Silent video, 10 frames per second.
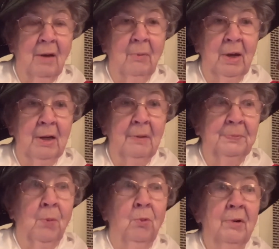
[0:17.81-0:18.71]
I went up
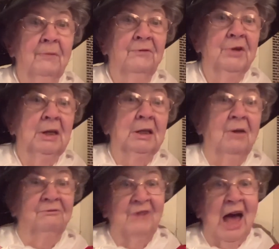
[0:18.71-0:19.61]
to
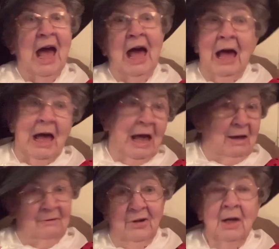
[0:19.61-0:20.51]

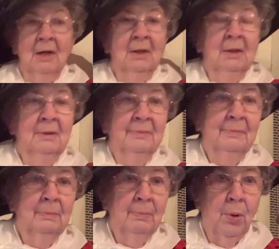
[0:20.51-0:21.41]

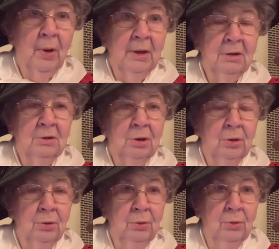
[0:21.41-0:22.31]

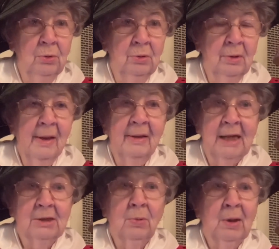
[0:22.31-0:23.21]
155.2.
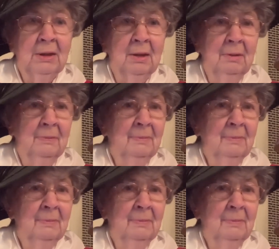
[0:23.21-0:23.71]
That's what the